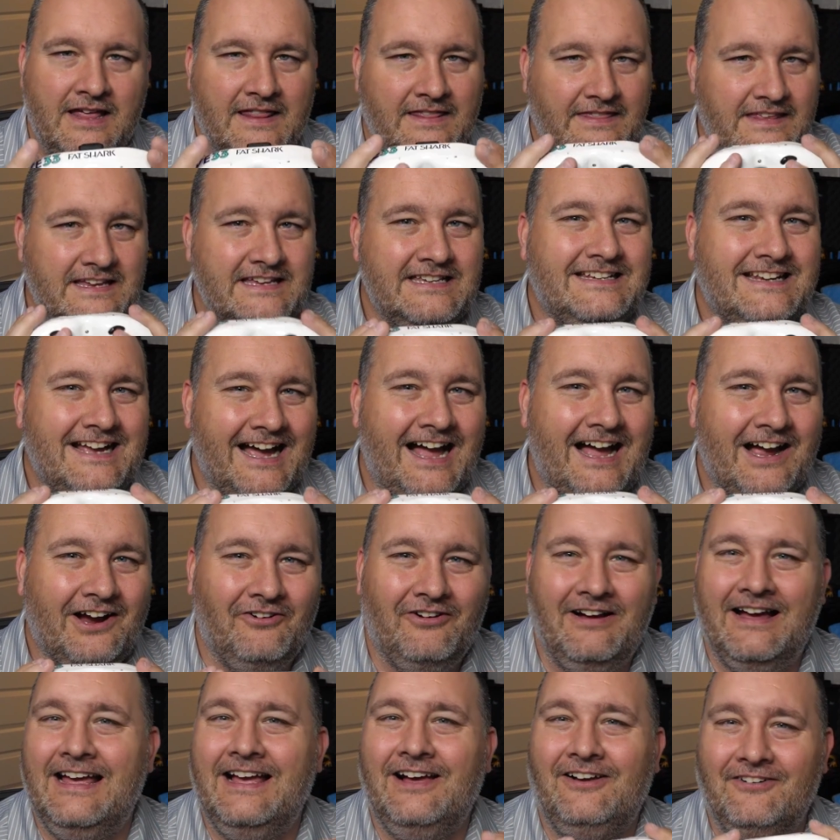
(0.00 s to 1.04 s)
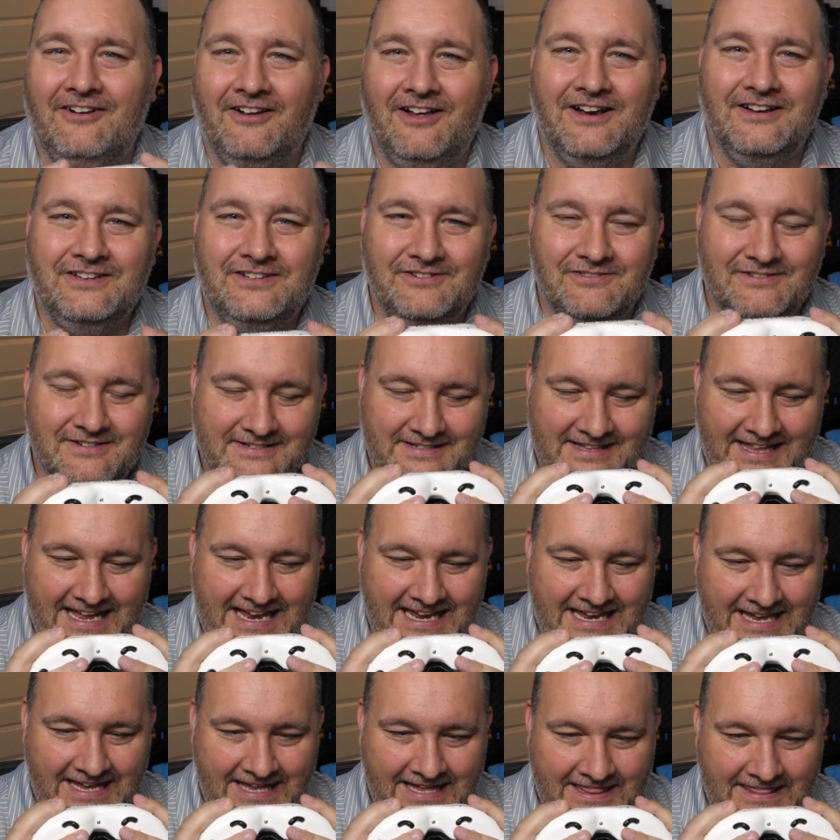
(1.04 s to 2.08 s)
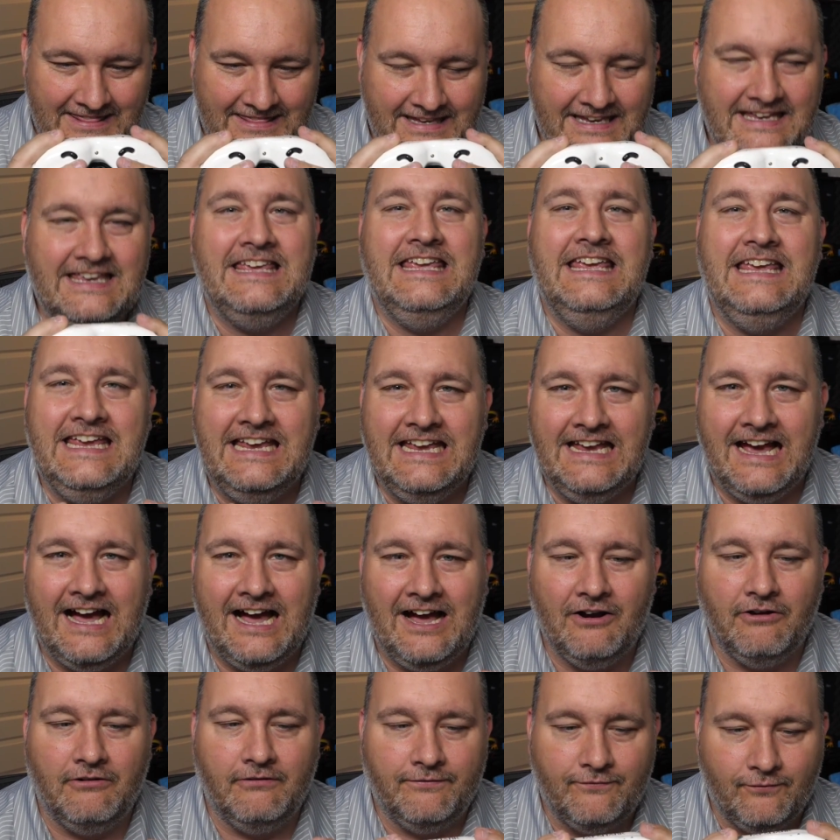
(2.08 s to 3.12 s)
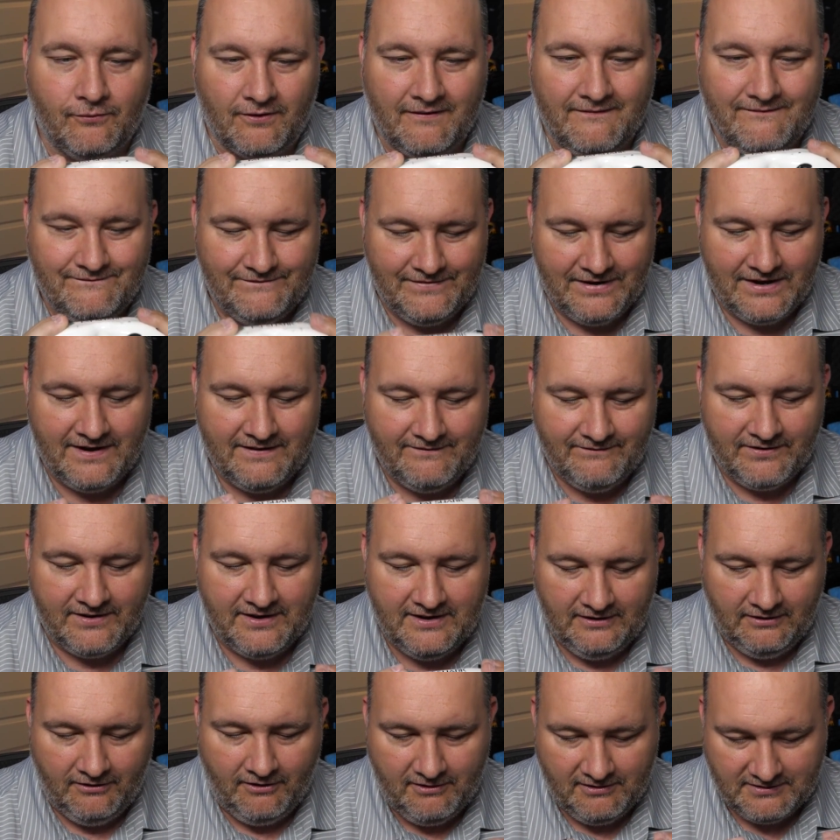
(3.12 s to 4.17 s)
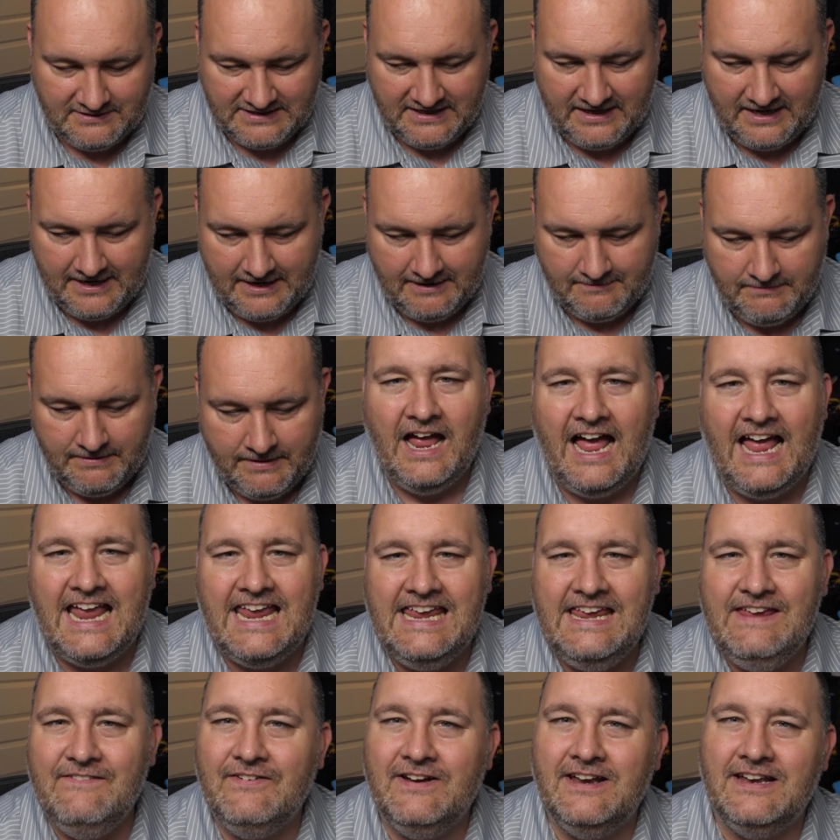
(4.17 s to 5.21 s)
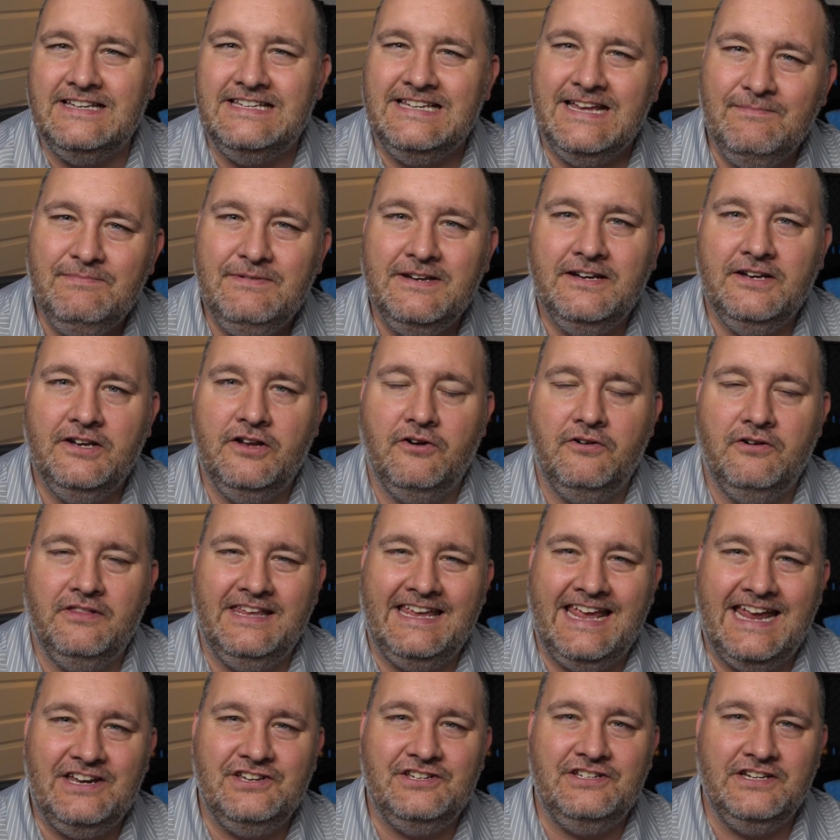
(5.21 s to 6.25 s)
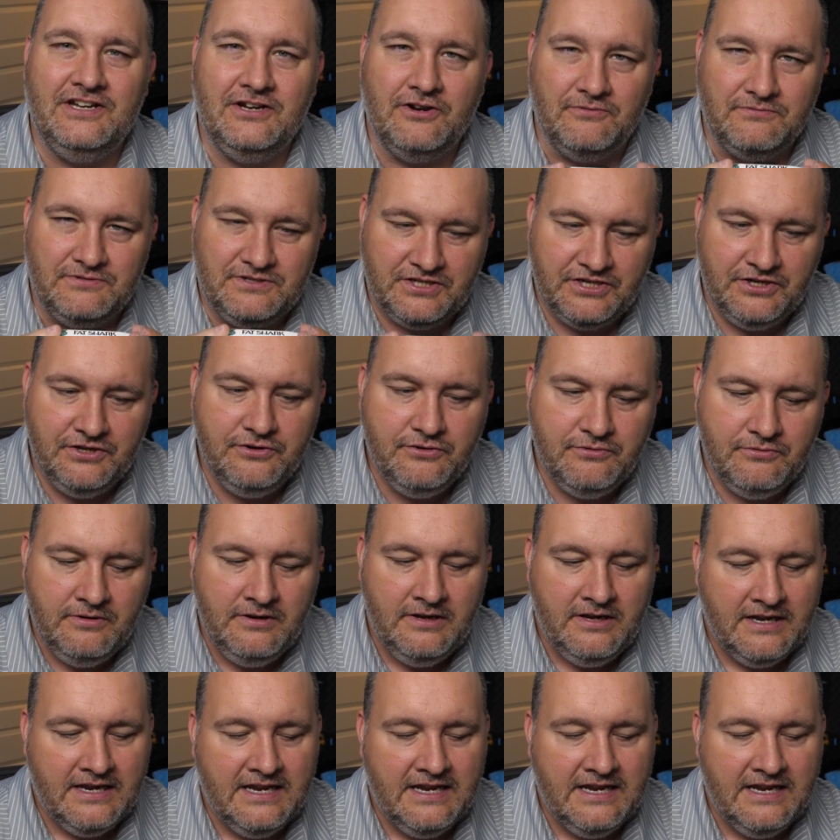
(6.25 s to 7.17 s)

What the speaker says: This goggle I held on to as like the king goggle for a very, very long time. I even attempted to go to the HDO 2.